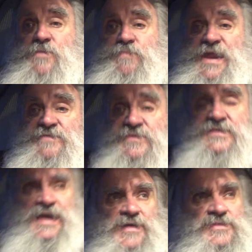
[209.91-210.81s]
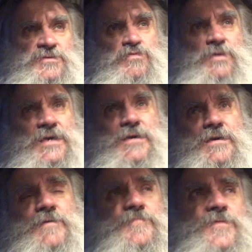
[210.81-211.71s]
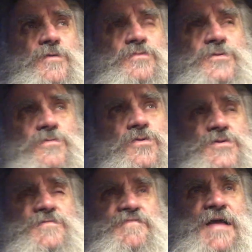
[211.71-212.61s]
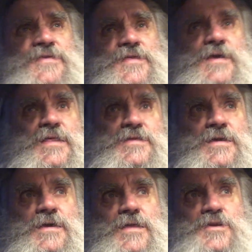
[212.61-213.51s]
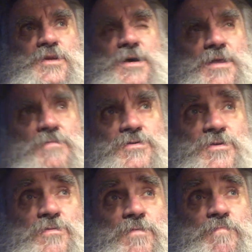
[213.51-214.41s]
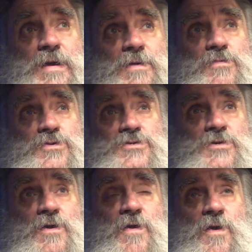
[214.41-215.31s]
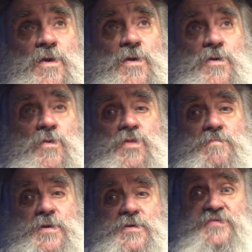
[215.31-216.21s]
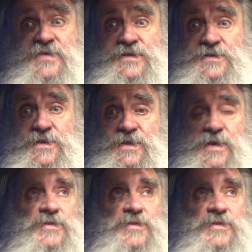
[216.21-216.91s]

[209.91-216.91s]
plan of attack this week. I was going to wash the van today. That didn't get done. I was going to go and power wash all the mud off. That didn't get